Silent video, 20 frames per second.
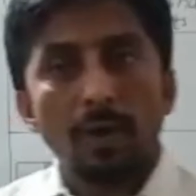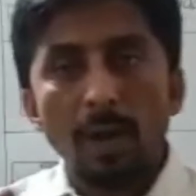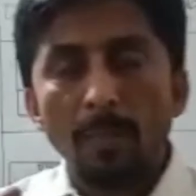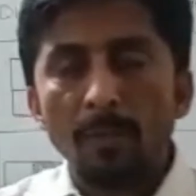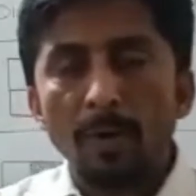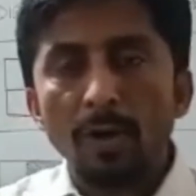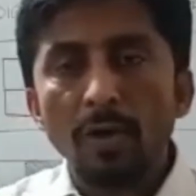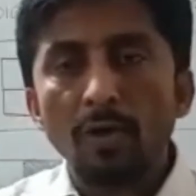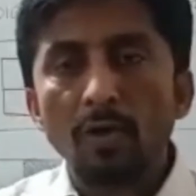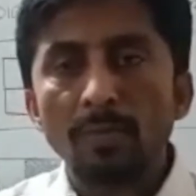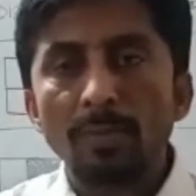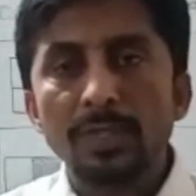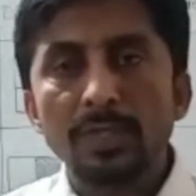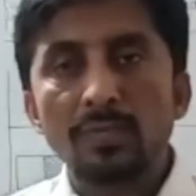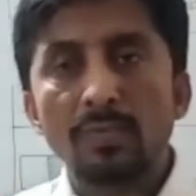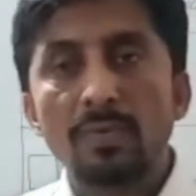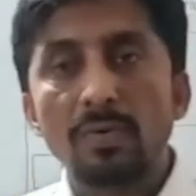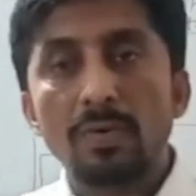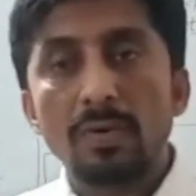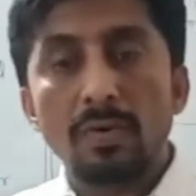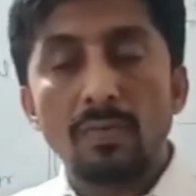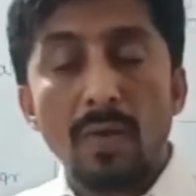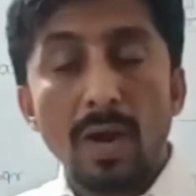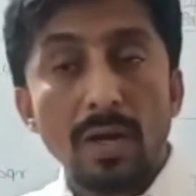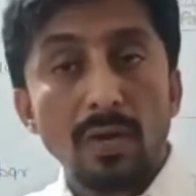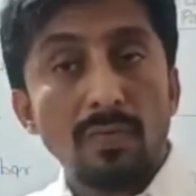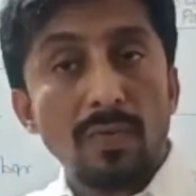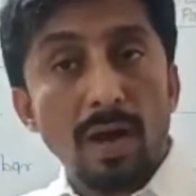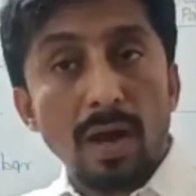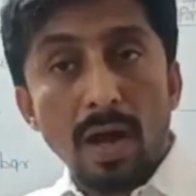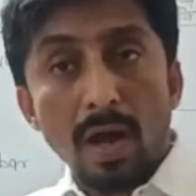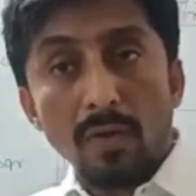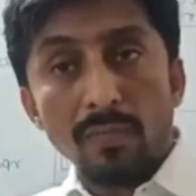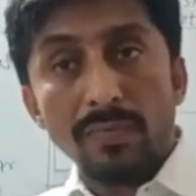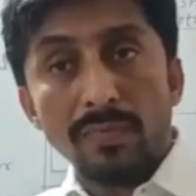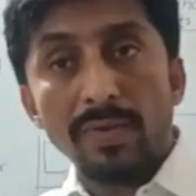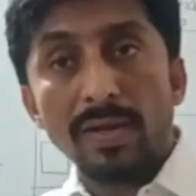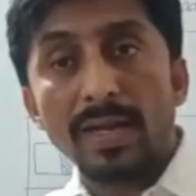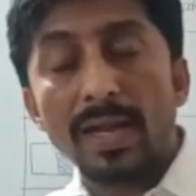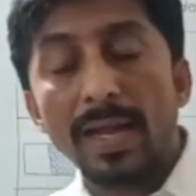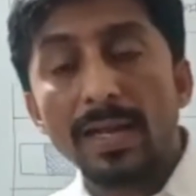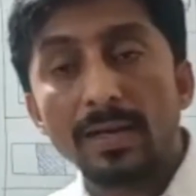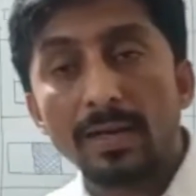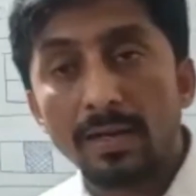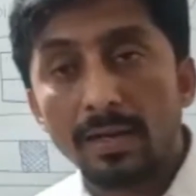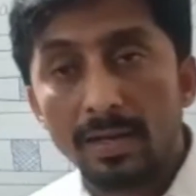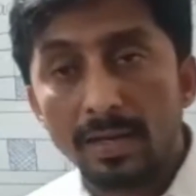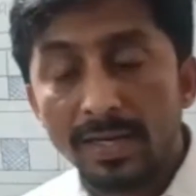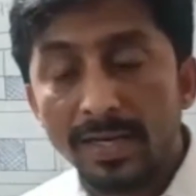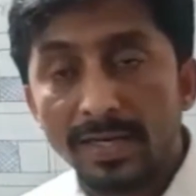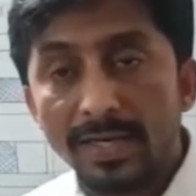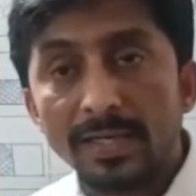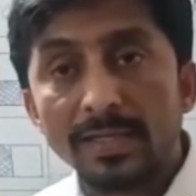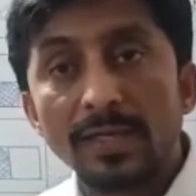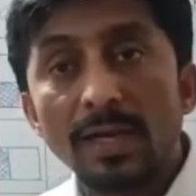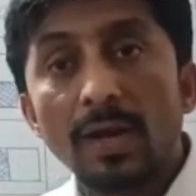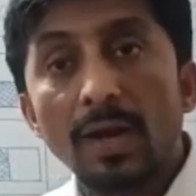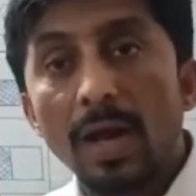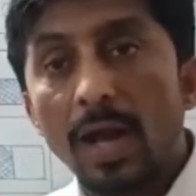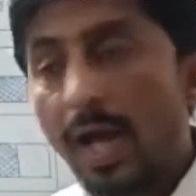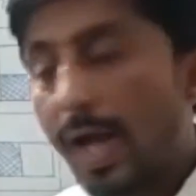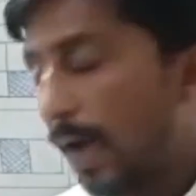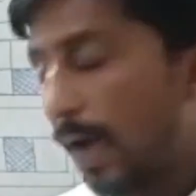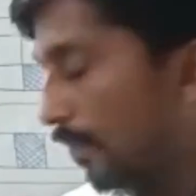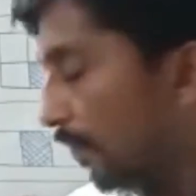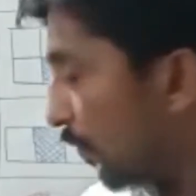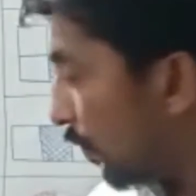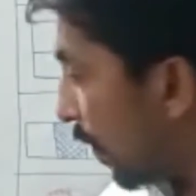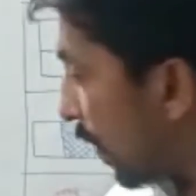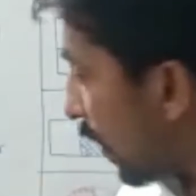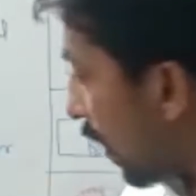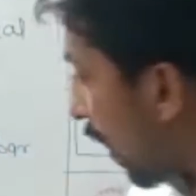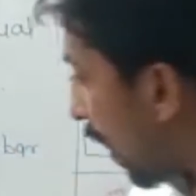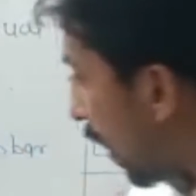1 upon 2 means how we will read it? Half, 1